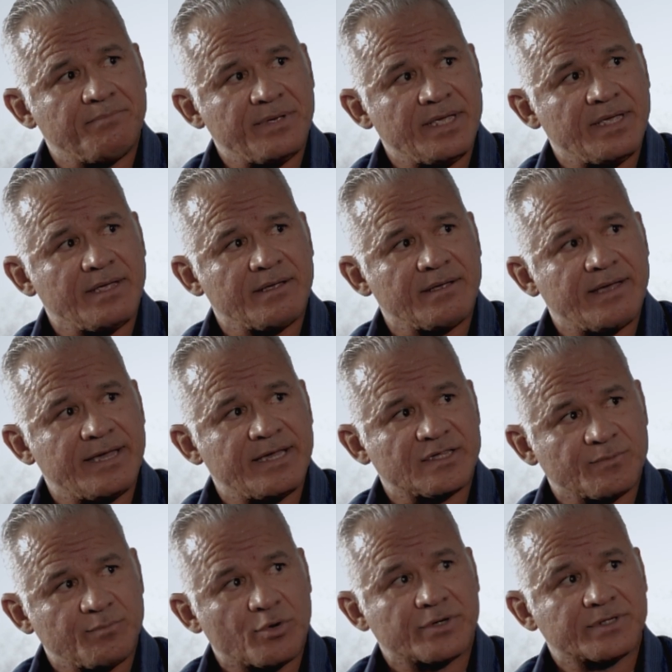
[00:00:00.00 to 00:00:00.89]
being a
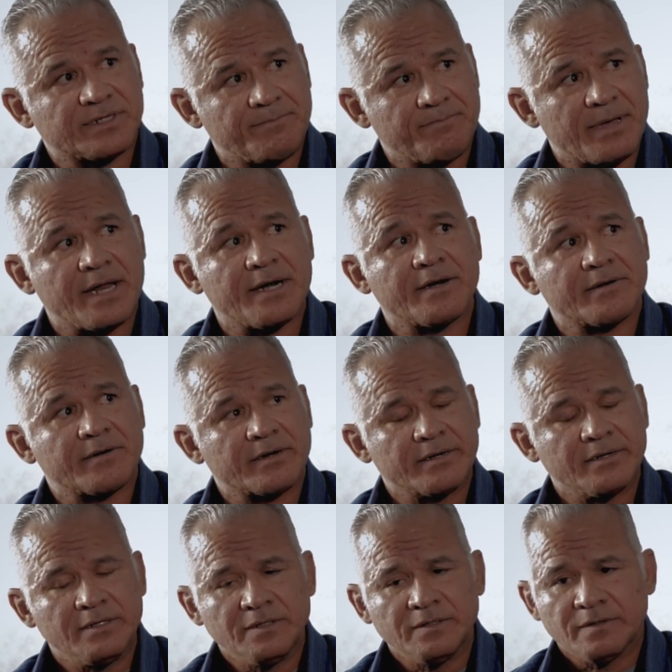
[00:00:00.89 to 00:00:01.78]
sport competitor.
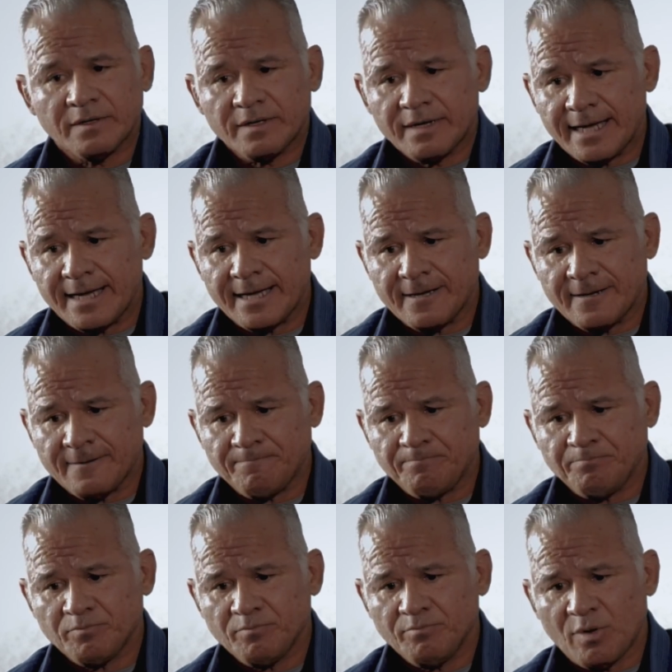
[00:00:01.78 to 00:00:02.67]

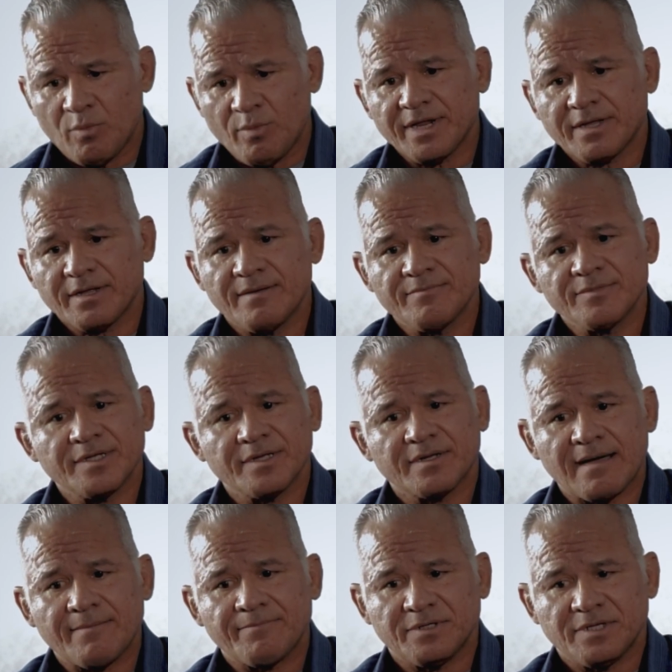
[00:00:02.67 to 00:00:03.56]
But when it comes to
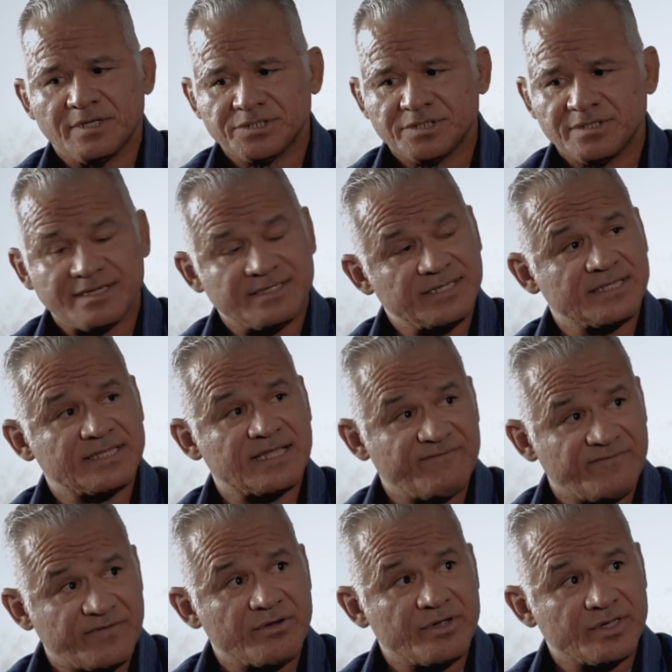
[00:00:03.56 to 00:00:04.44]
competition, I take
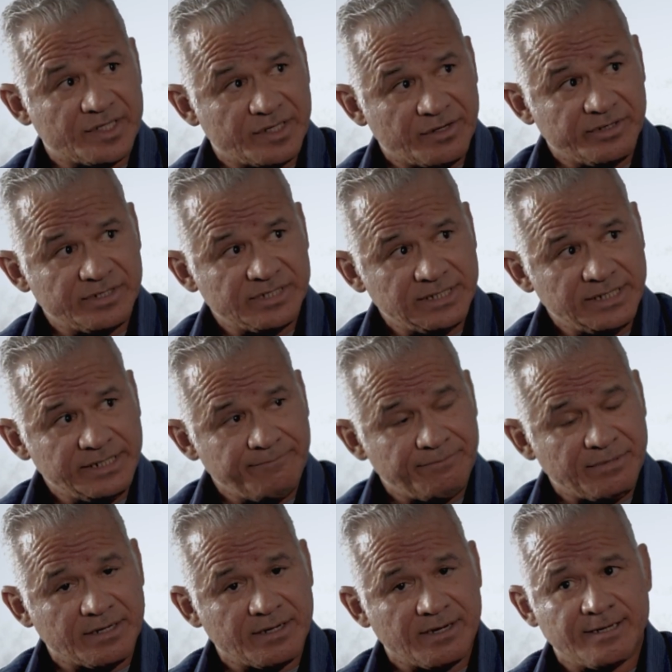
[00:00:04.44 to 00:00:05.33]
that very seriously,
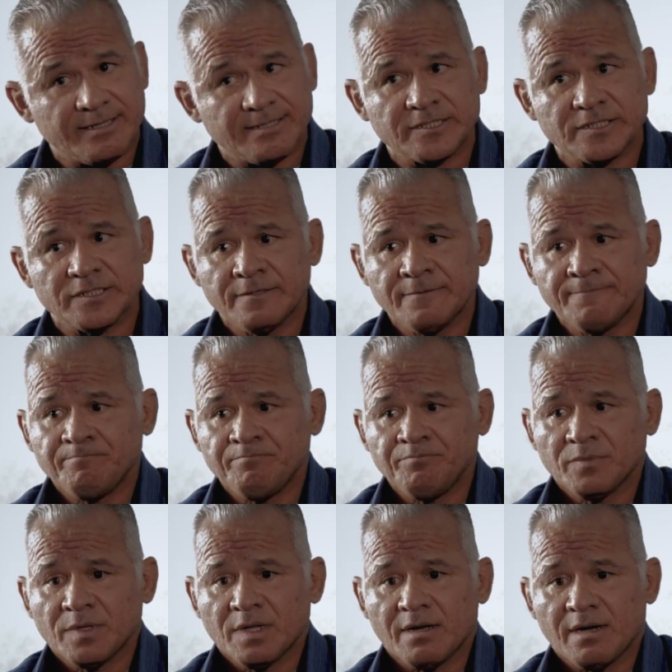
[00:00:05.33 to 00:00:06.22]
because
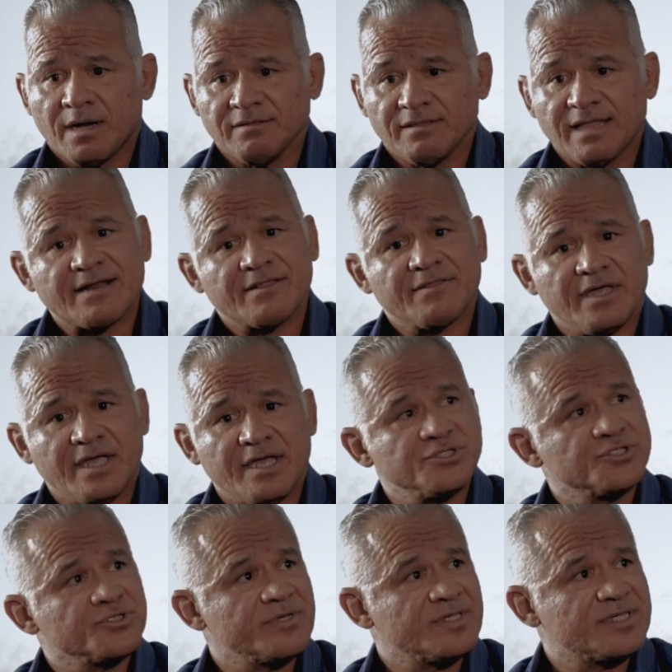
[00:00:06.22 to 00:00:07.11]
a lot of the
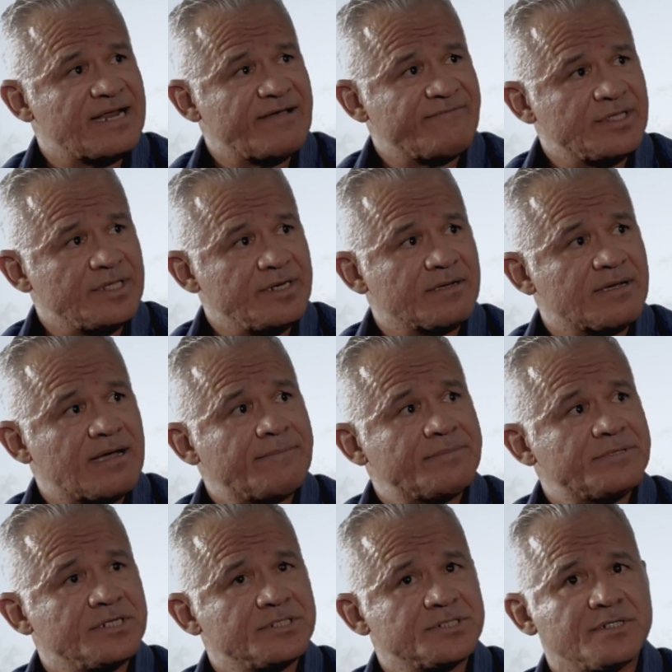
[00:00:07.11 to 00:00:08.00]
injuries that I've seen in
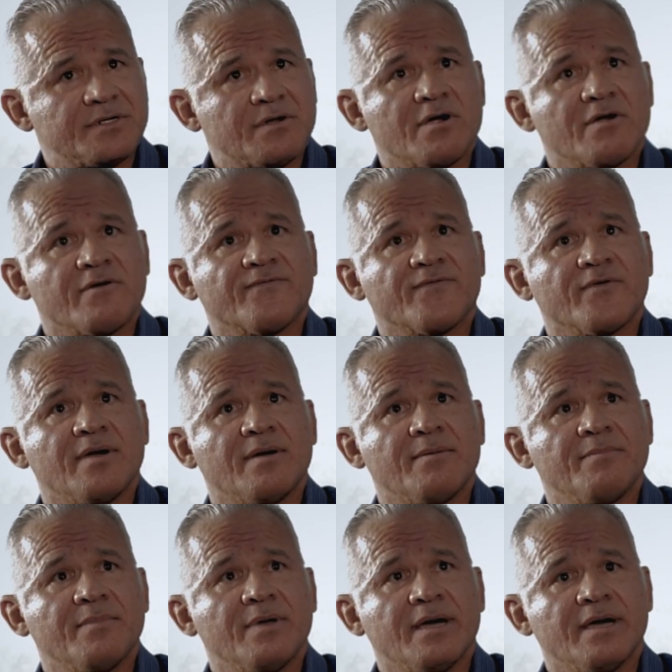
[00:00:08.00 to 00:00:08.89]
competition are
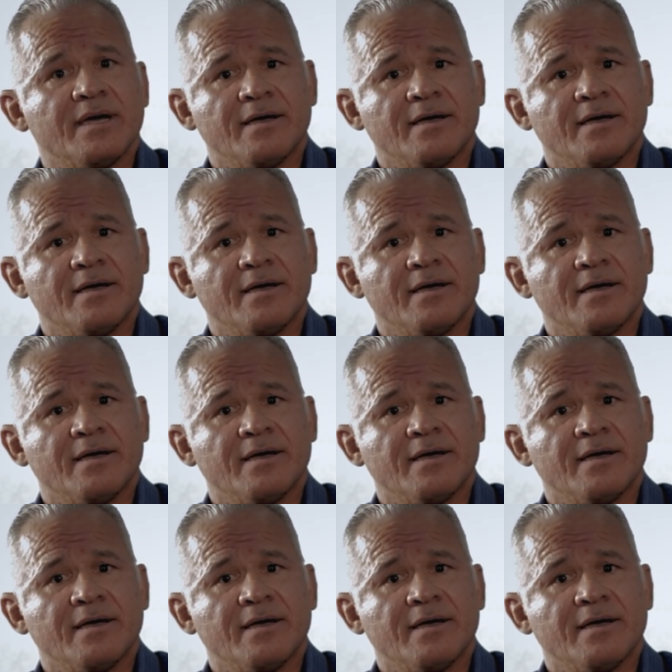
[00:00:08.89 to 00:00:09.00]
from